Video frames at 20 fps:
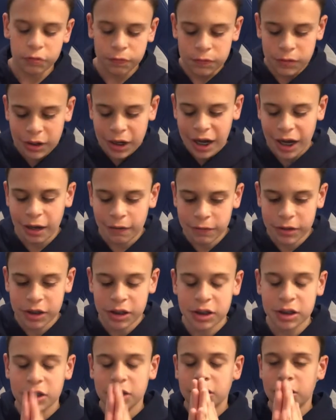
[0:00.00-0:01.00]
if you
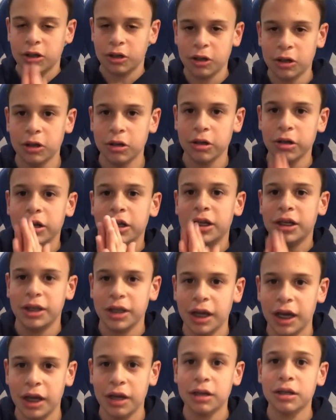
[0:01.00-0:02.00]
haven't heard
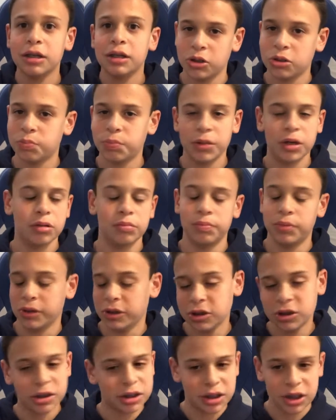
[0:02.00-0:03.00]
yet, there's been a
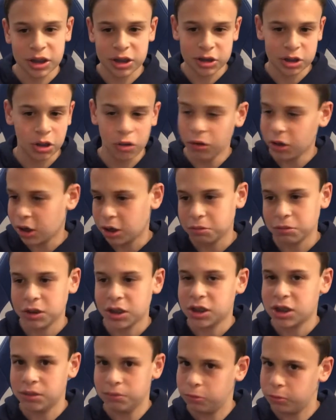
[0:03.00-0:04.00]
bunch of things going on with the
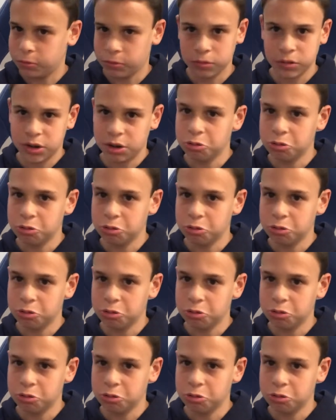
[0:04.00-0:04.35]
Timberwolves.